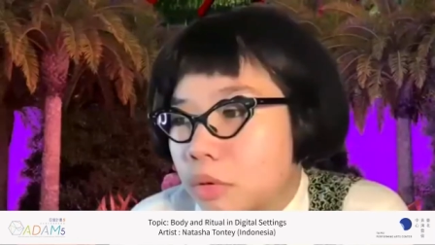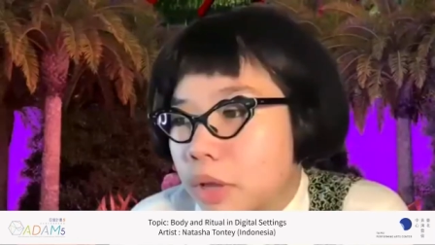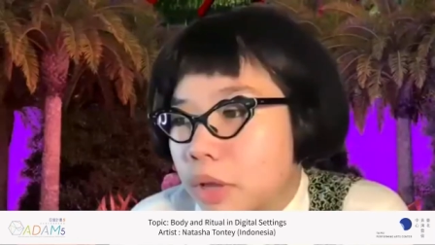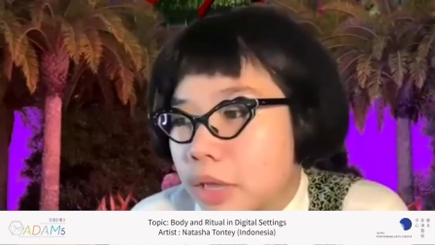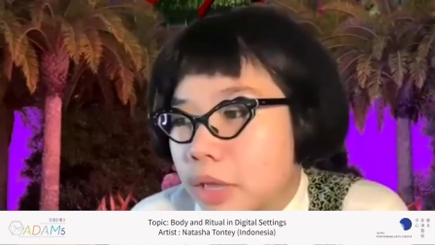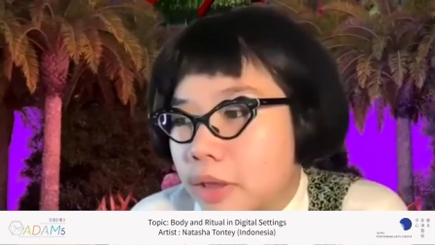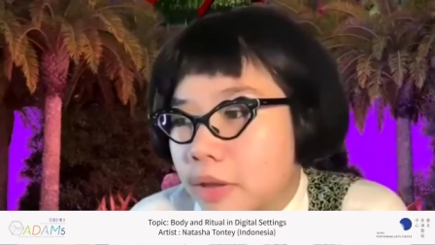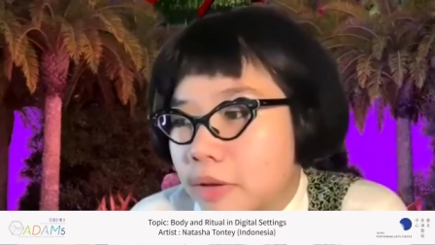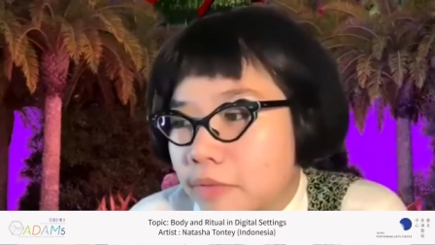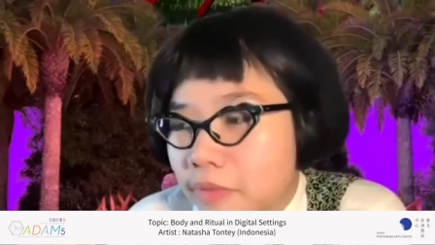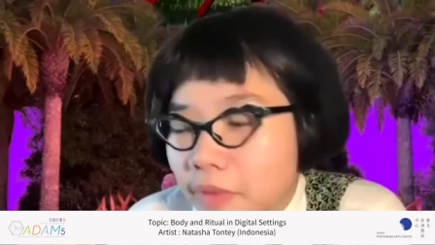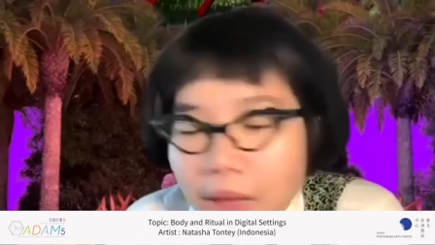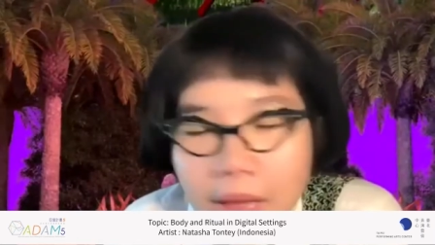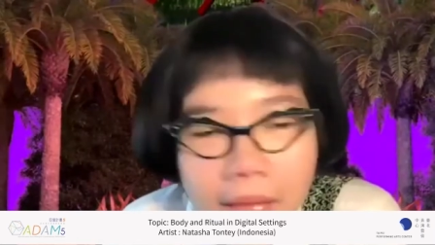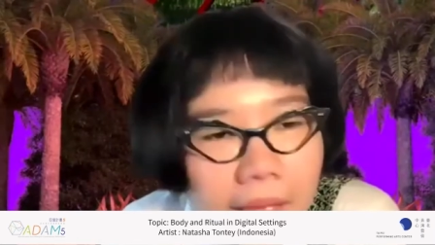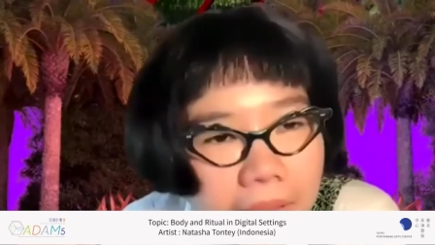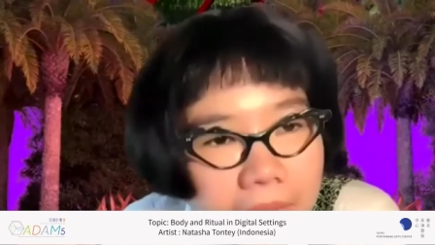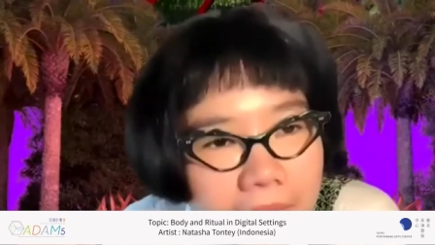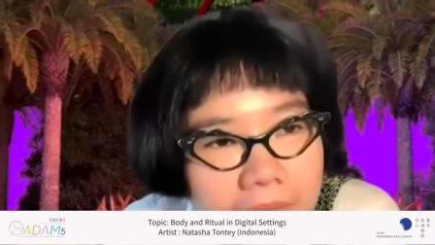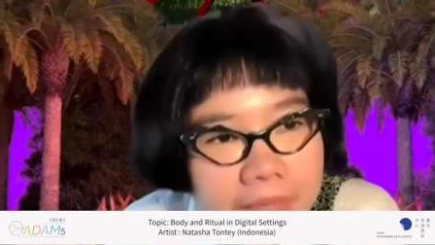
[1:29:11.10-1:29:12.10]
if
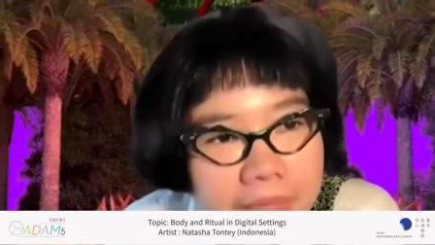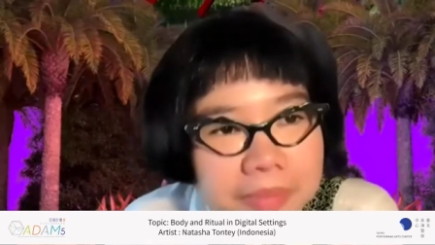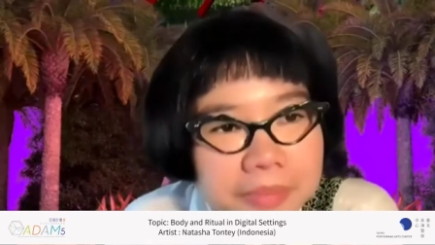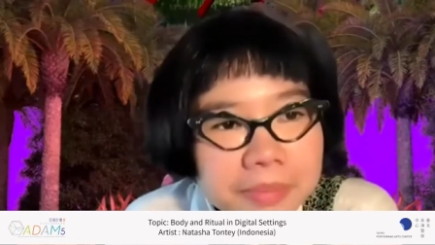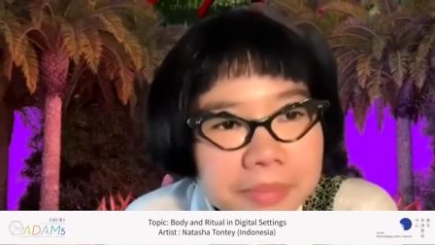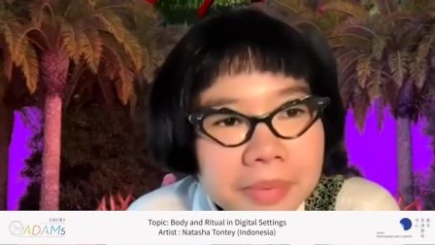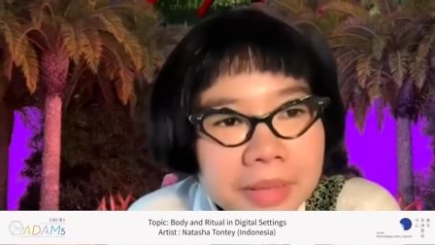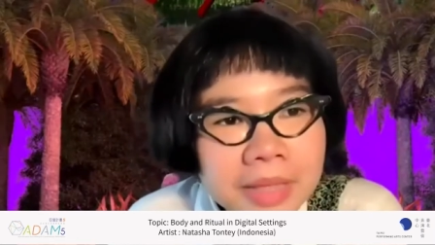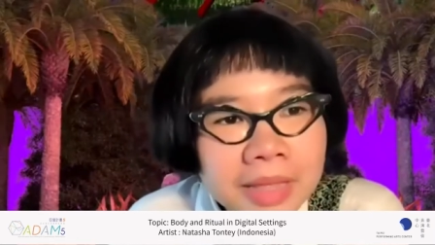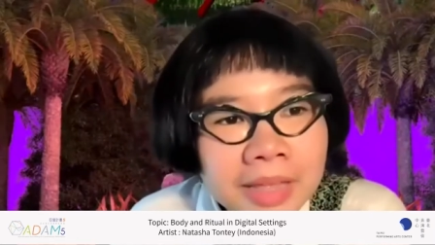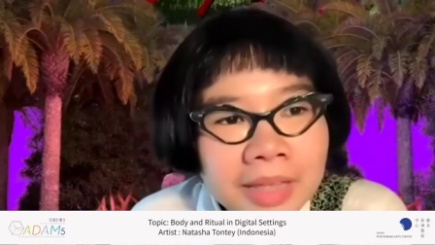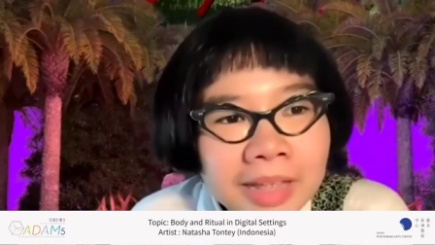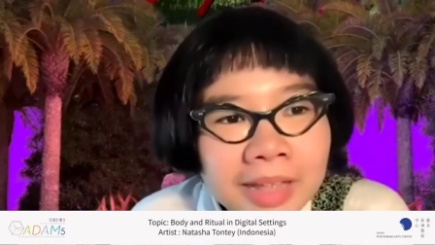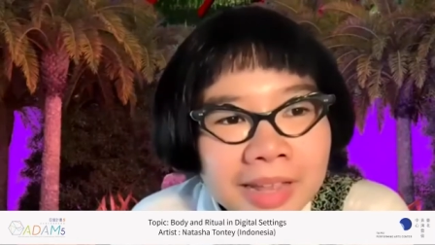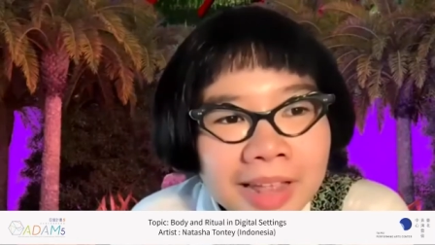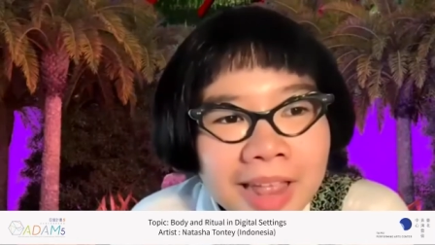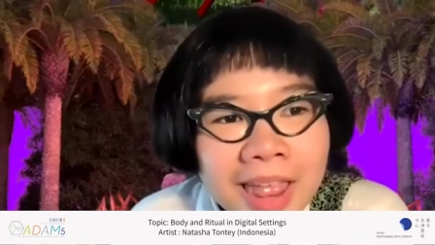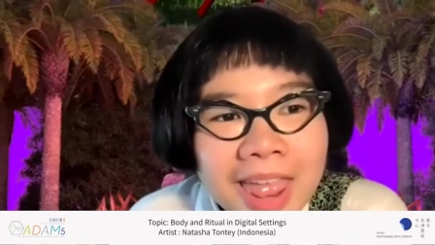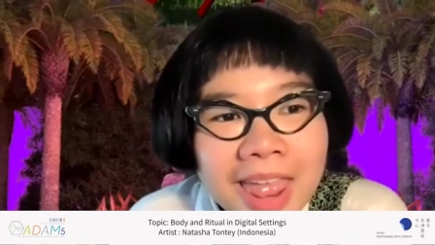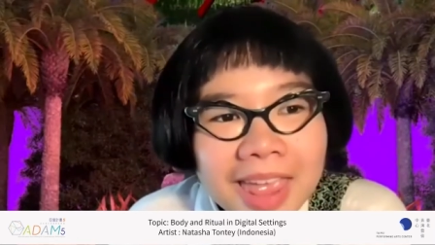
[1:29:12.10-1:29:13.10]
I,
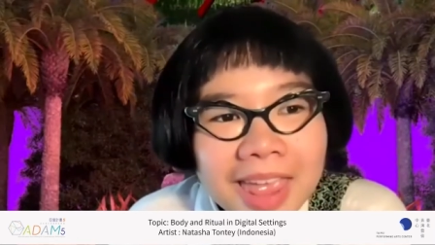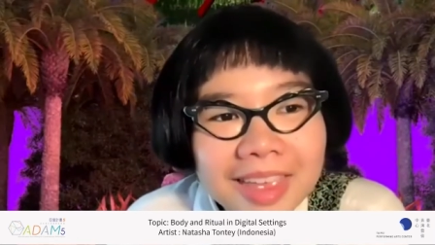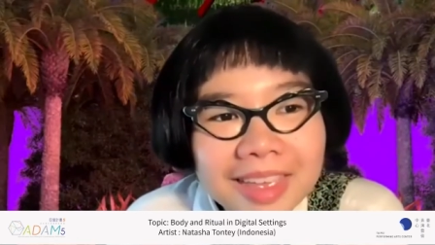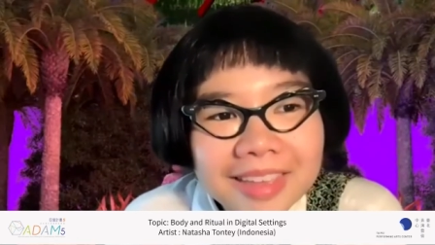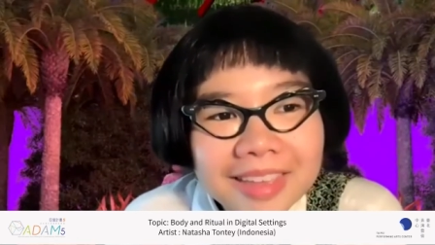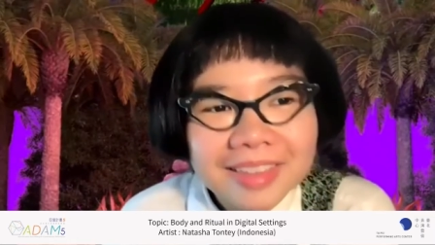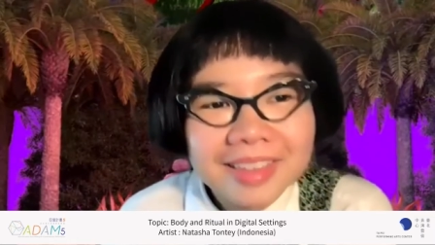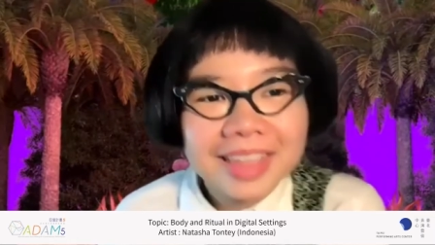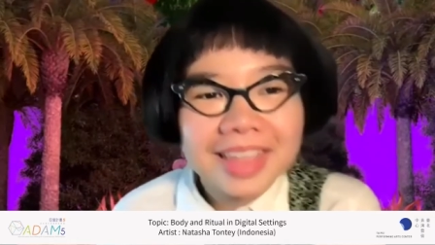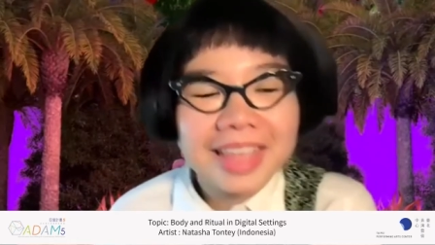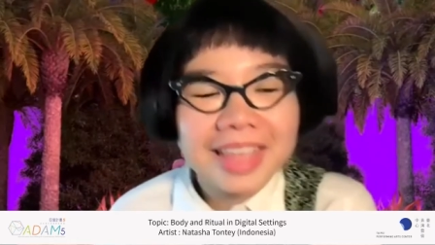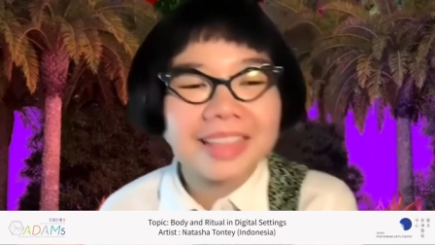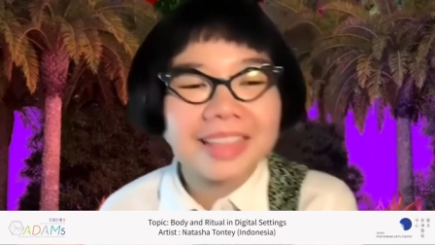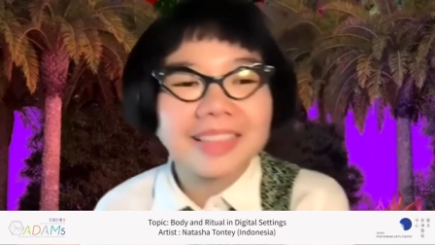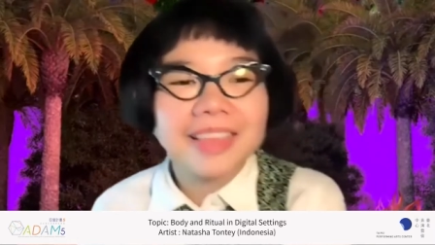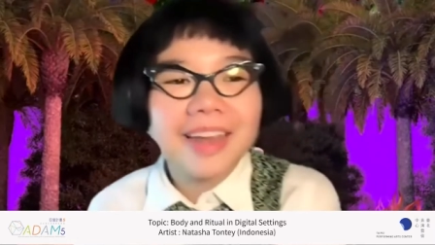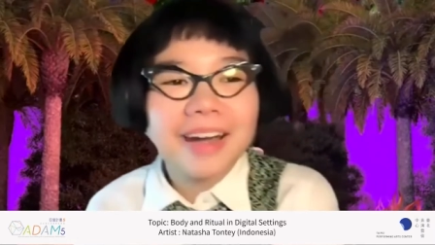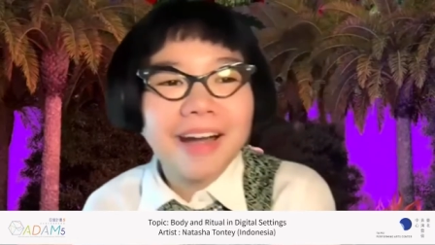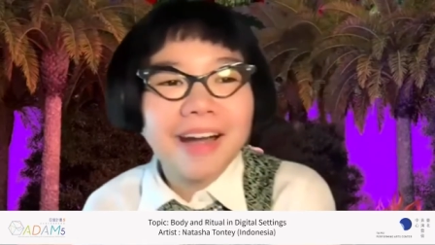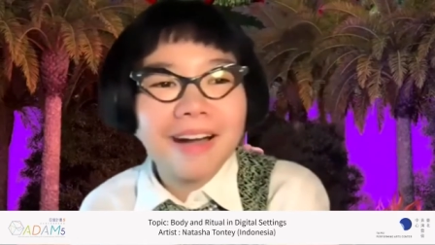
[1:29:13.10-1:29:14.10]

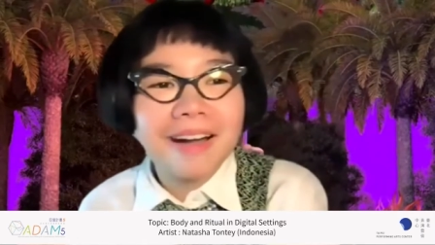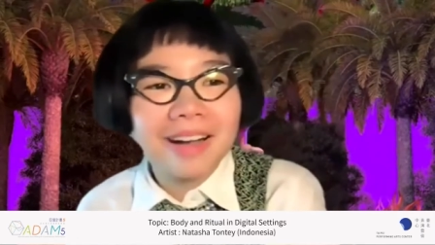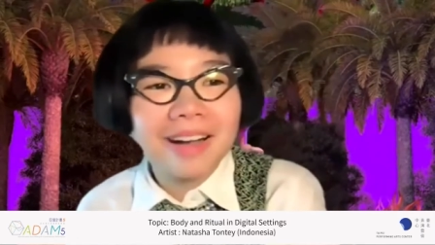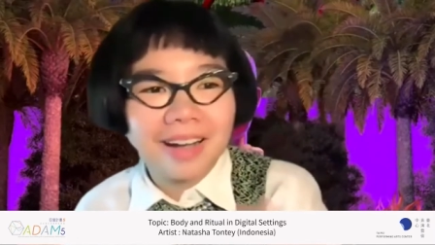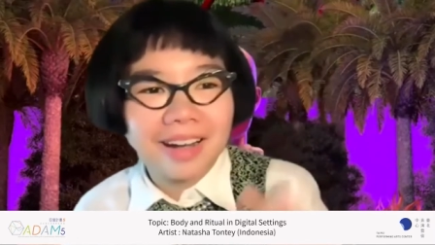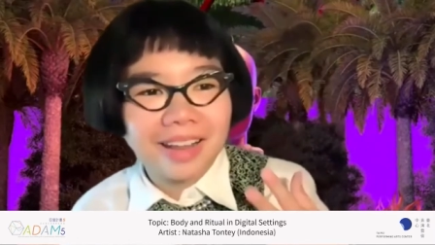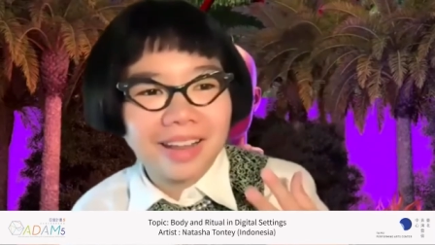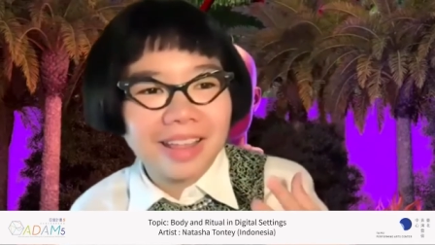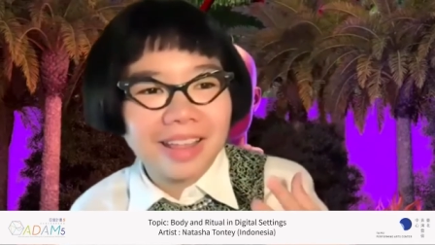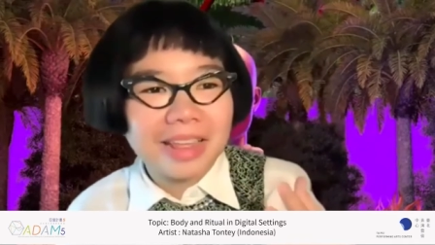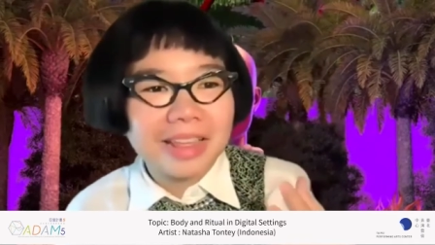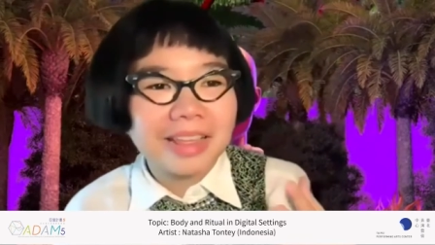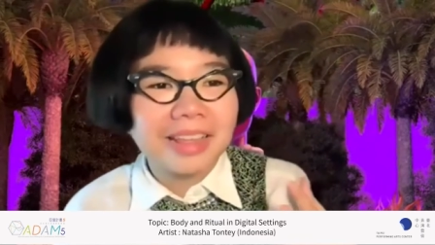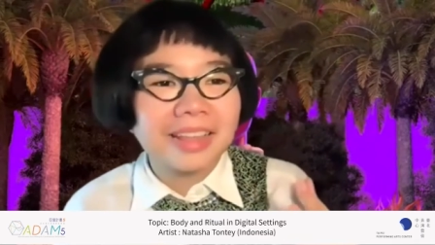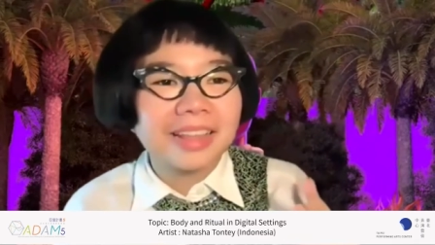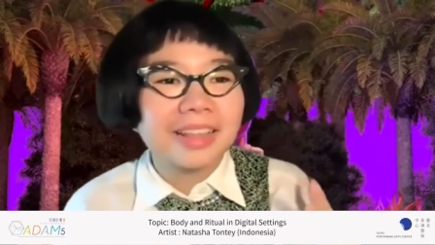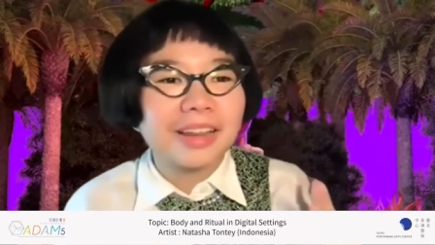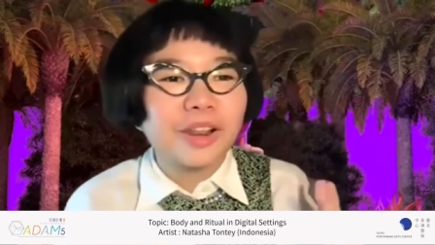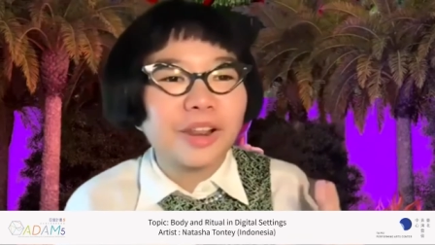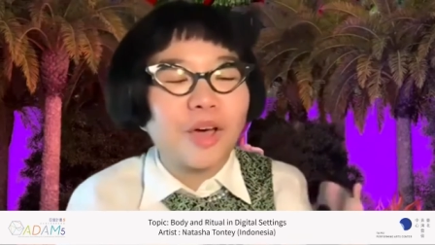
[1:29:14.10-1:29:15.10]
there are
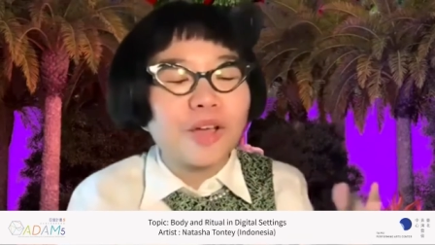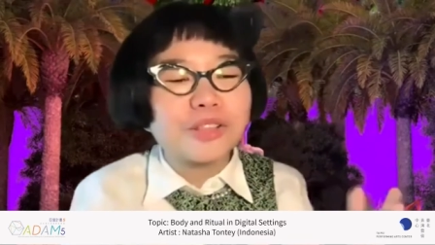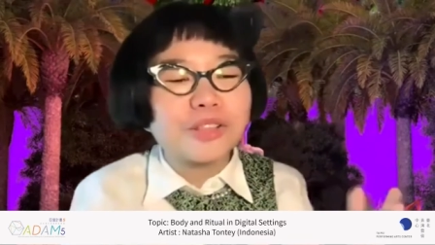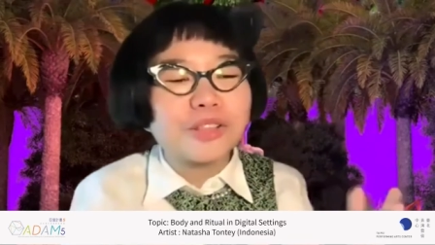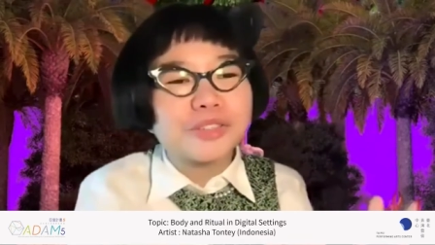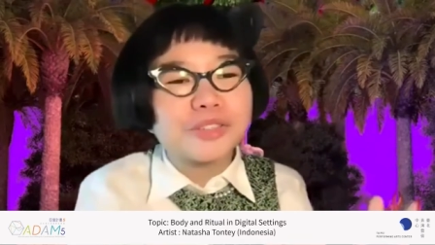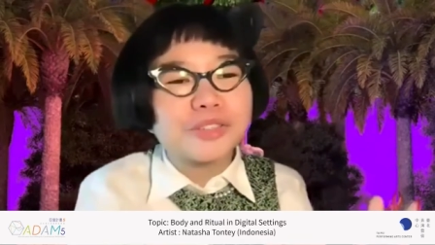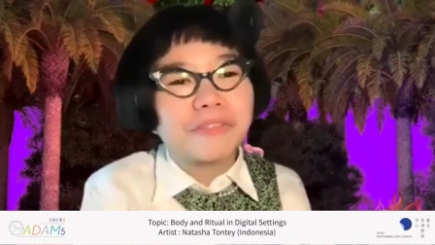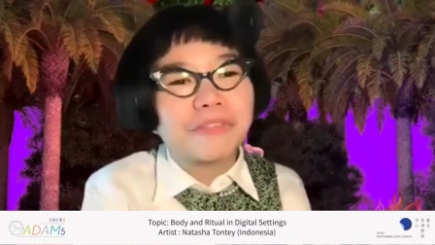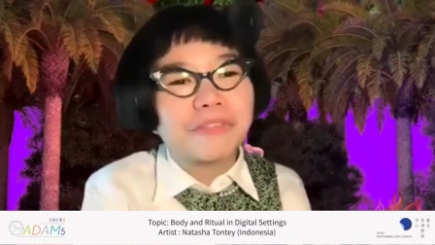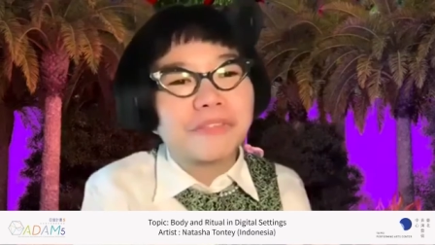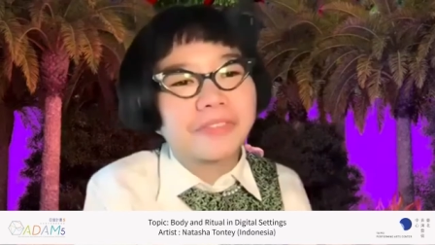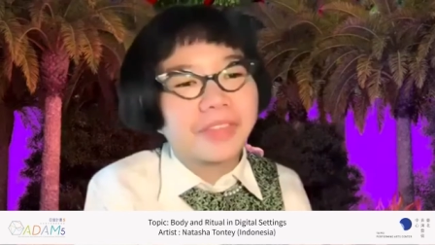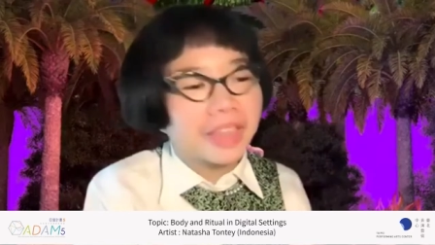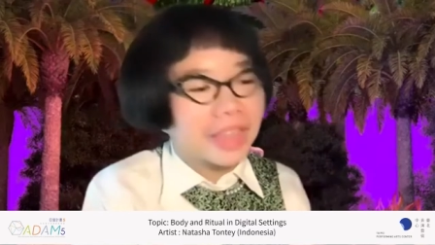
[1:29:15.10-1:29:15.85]
lots of